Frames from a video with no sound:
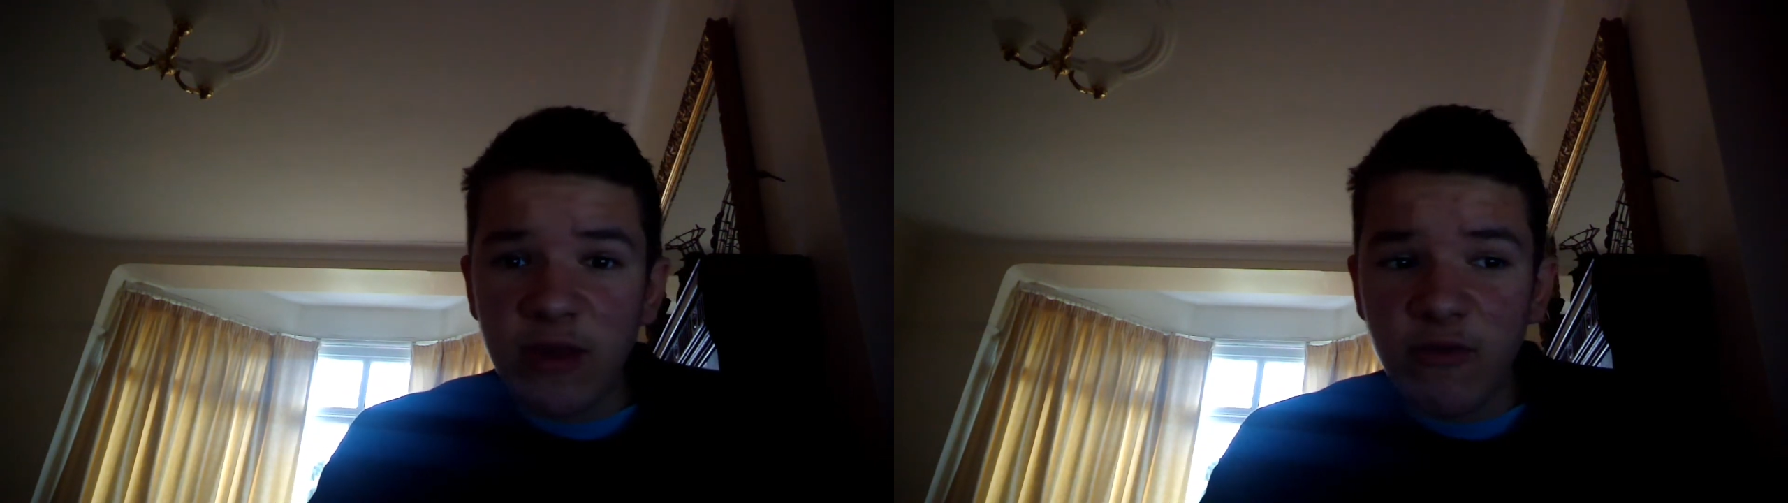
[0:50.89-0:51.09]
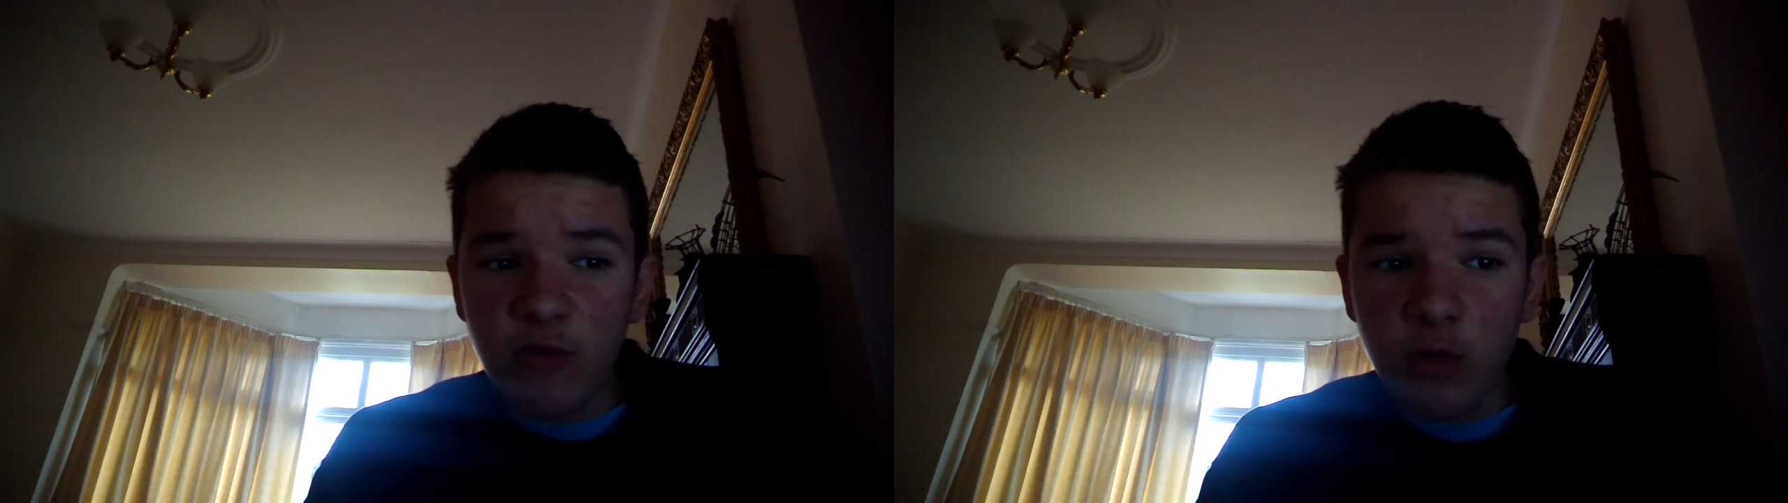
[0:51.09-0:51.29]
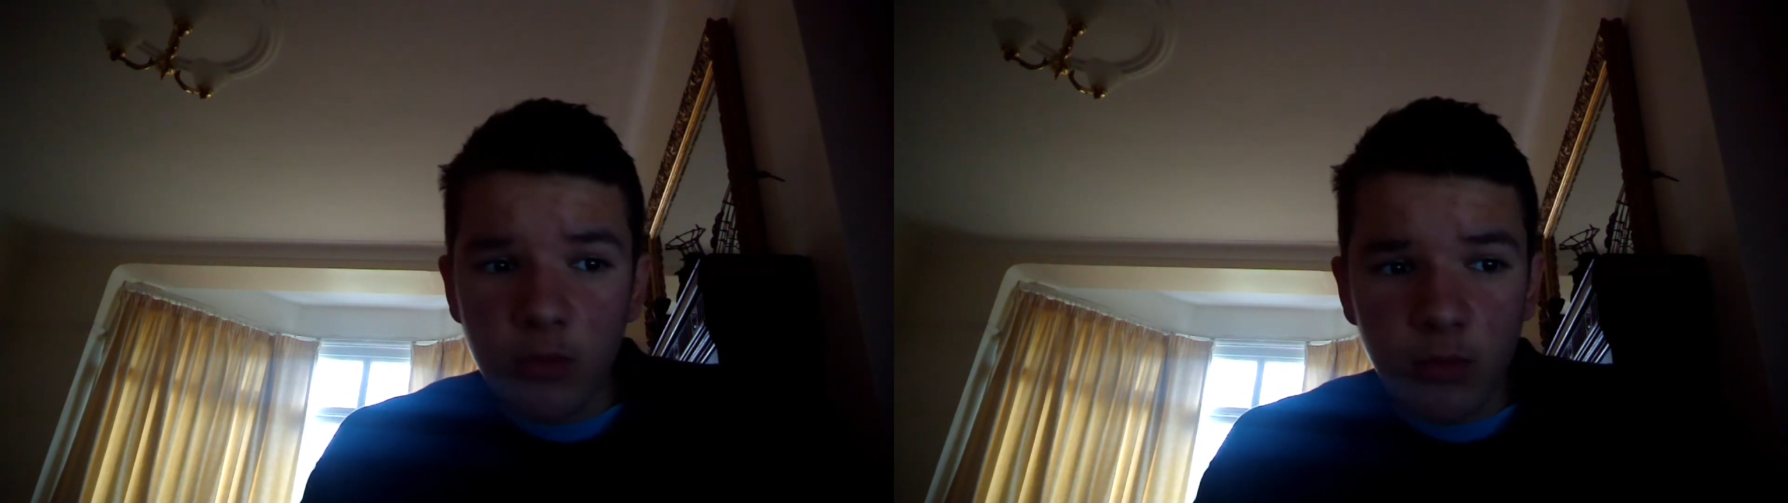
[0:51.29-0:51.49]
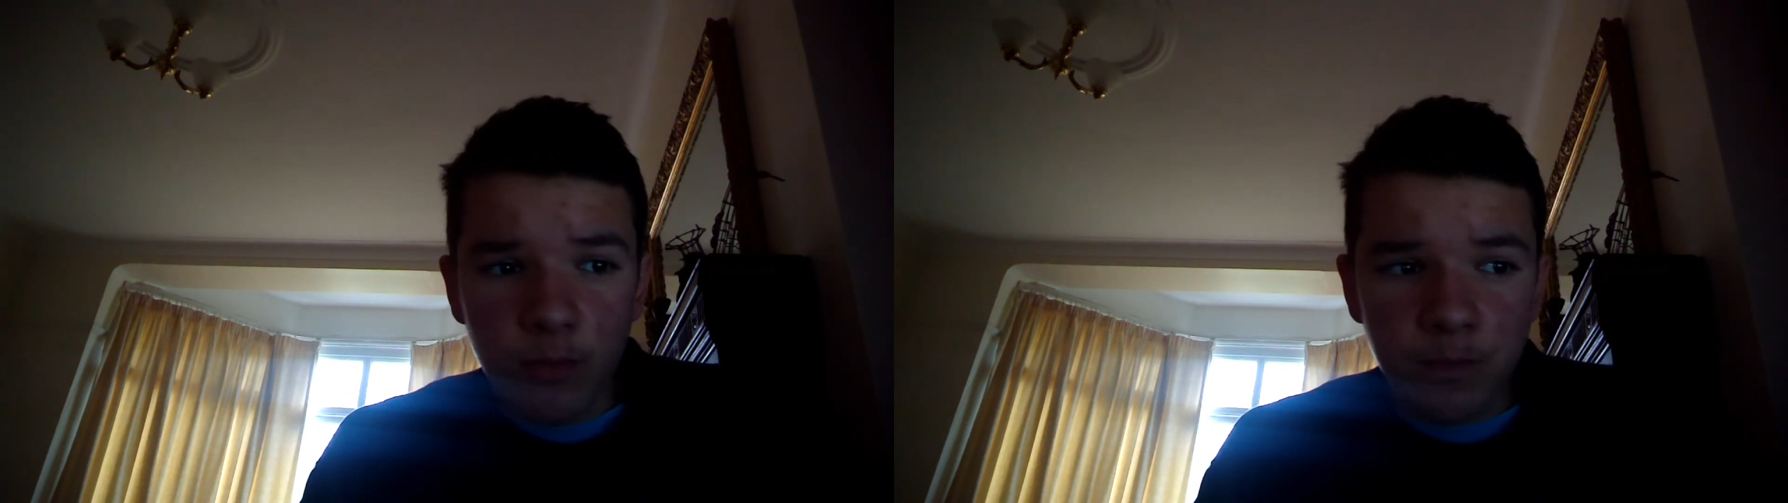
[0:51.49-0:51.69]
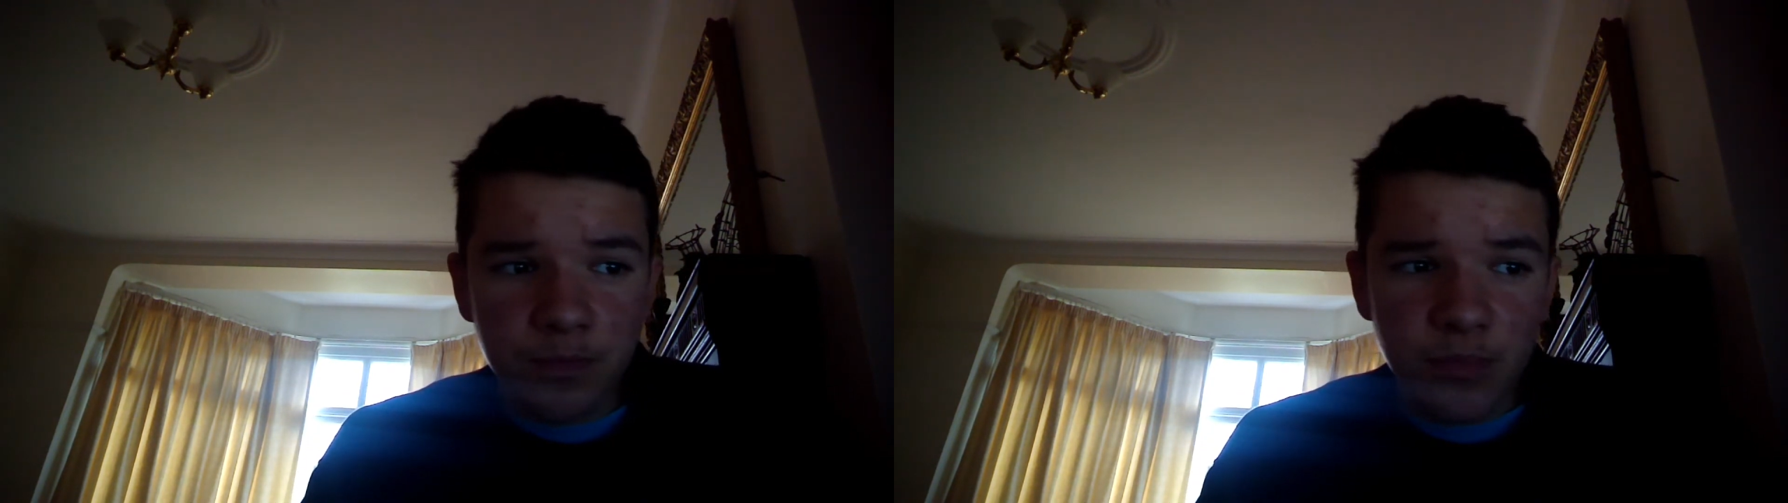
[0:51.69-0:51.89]
form
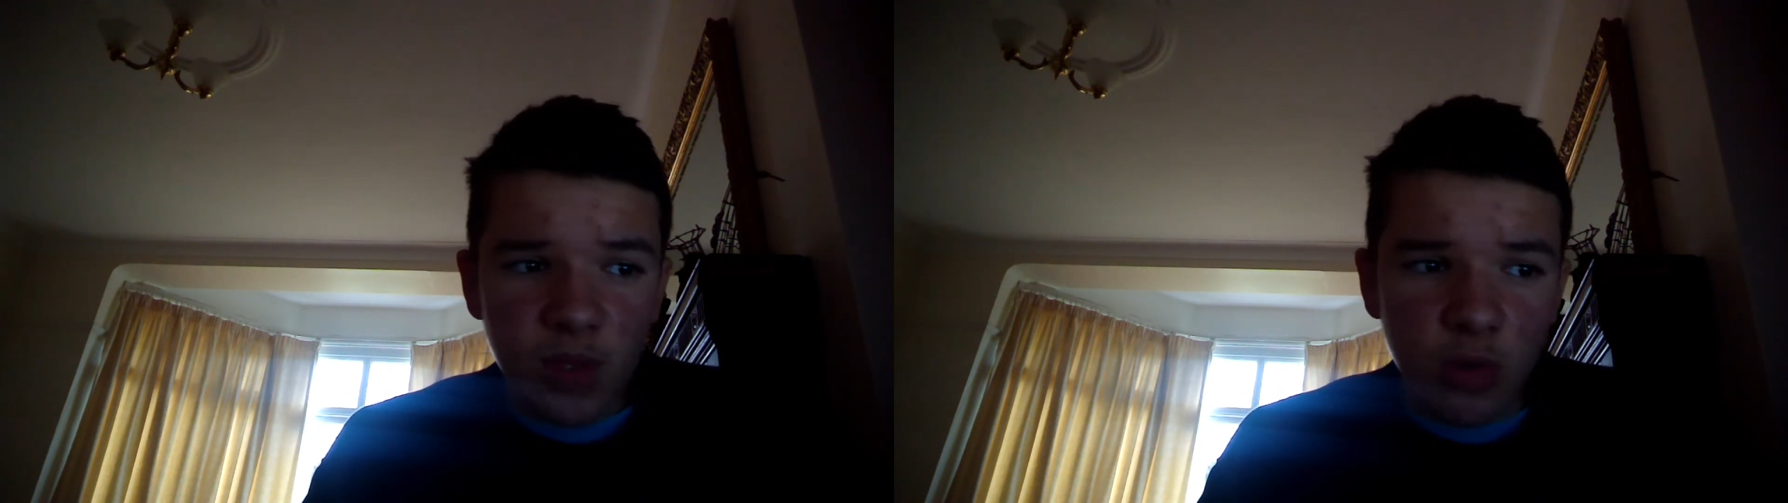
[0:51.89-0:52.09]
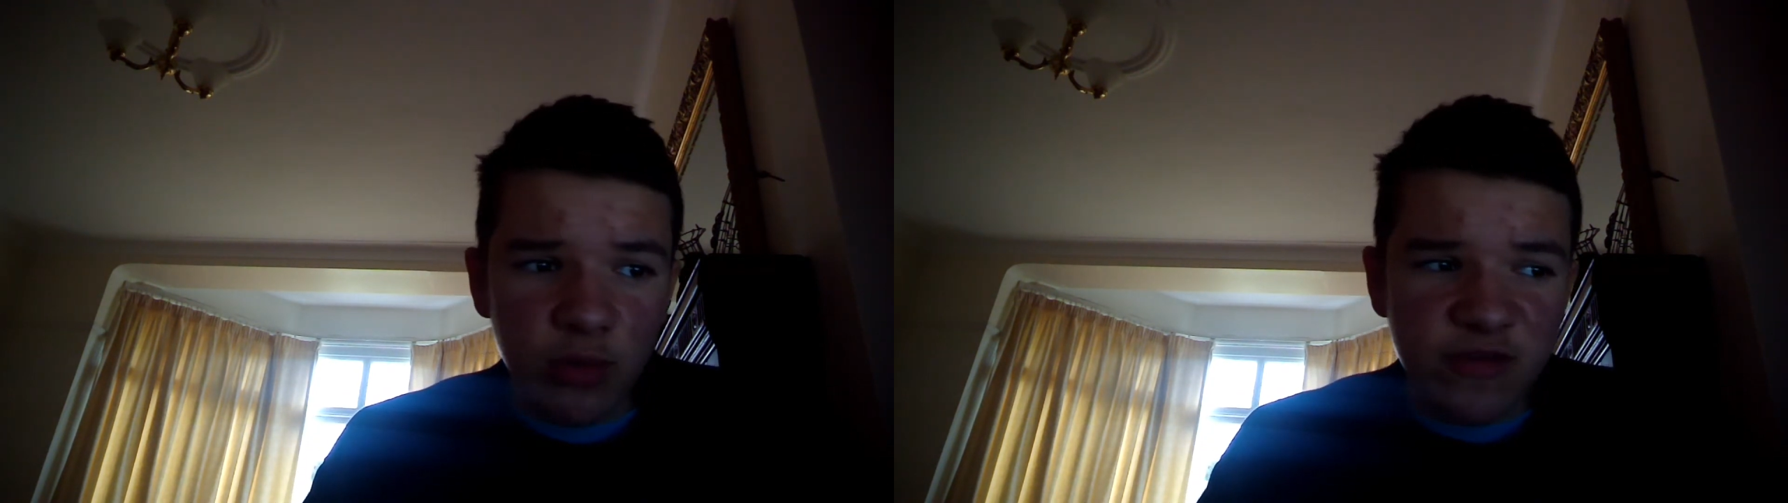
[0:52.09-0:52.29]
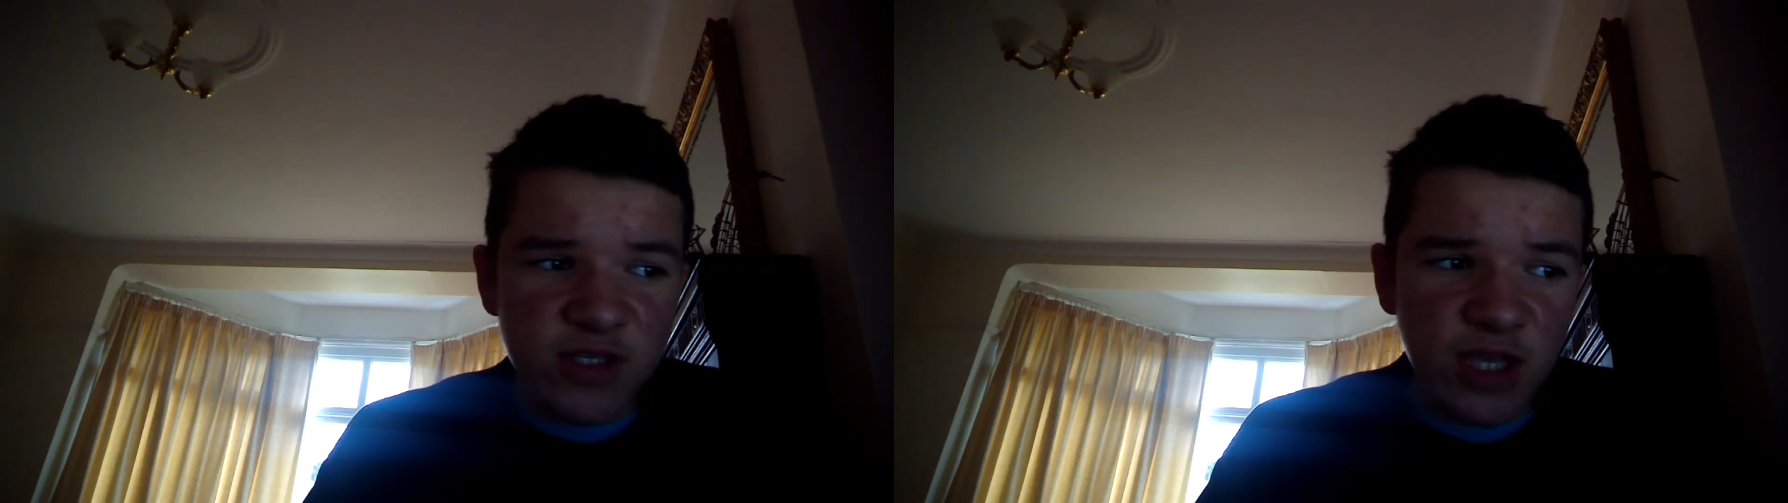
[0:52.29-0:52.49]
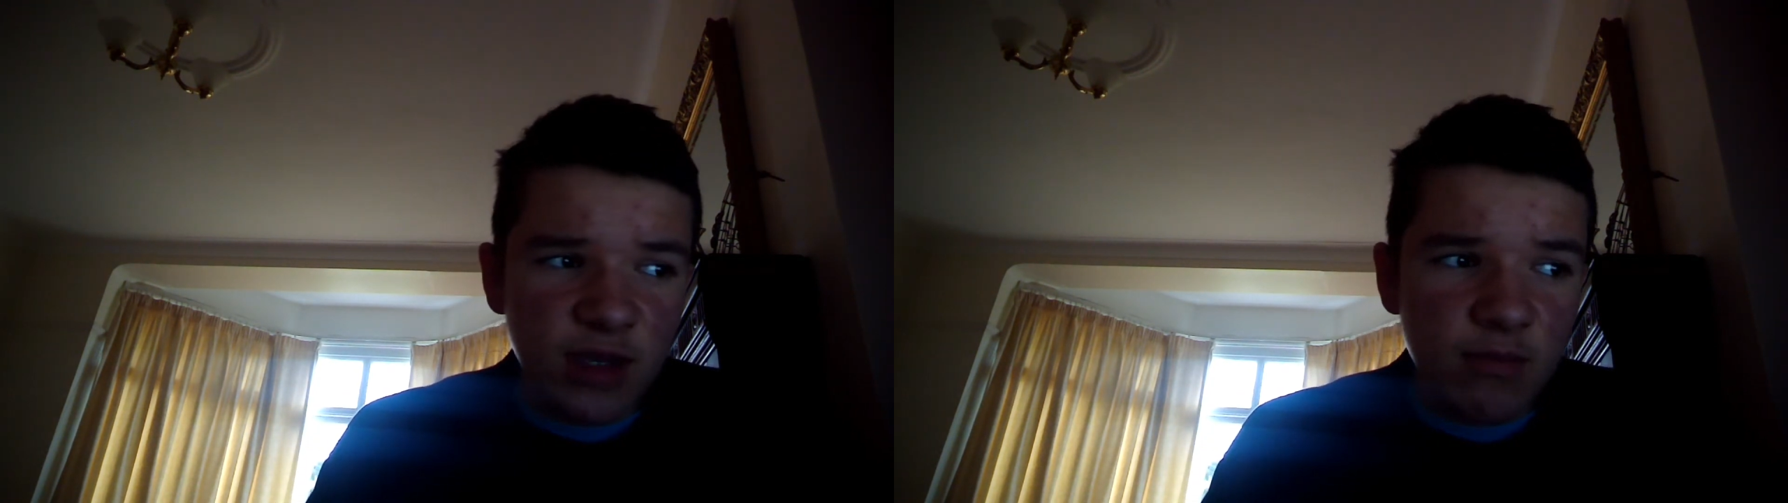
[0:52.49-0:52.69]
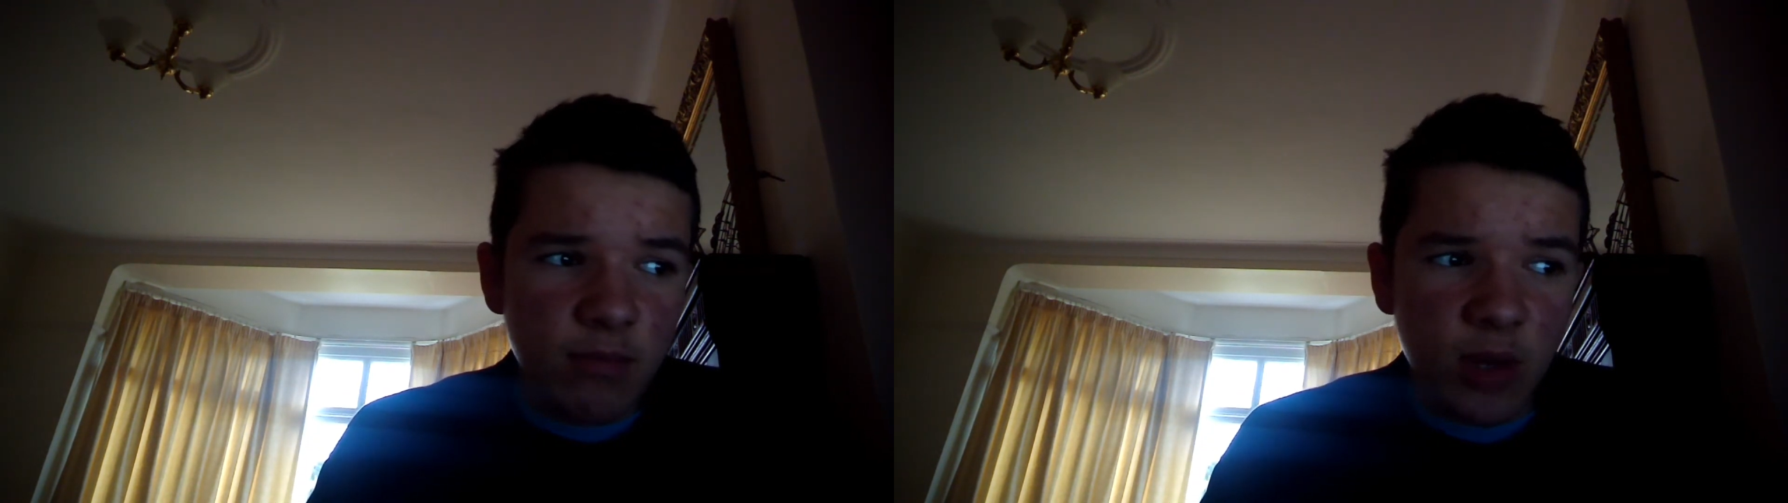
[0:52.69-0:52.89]
we've
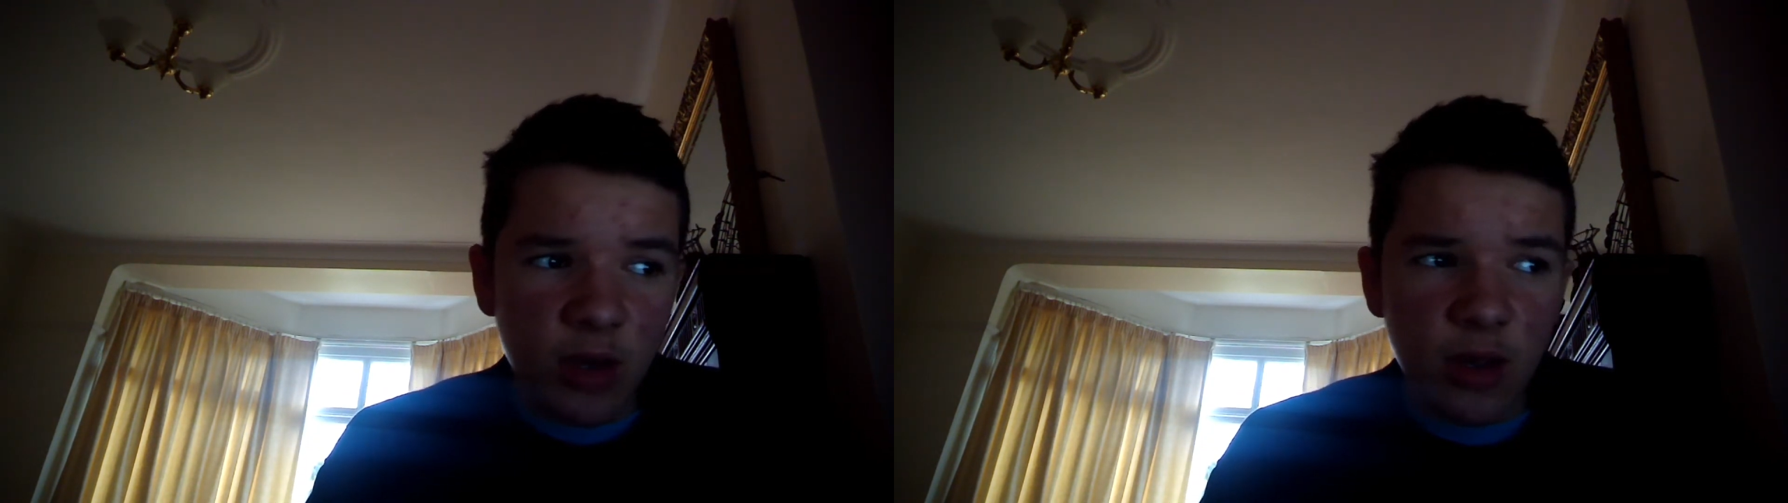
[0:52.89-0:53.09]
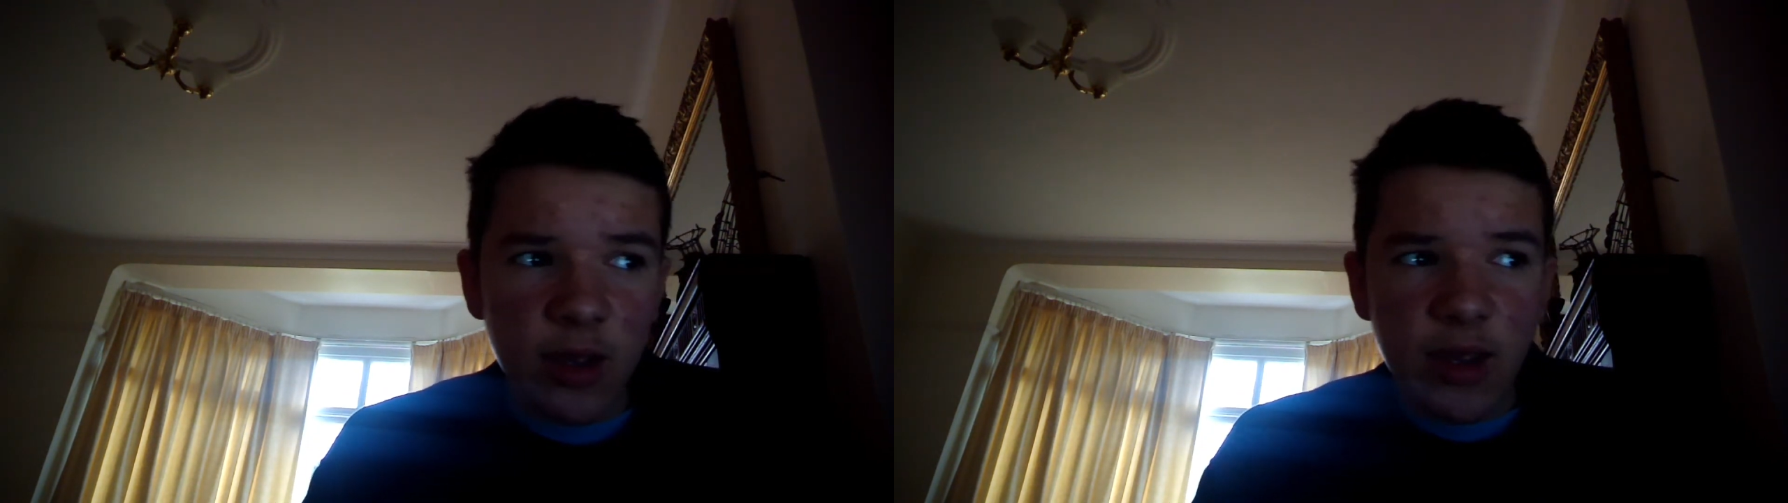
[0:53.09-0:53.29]
seen, but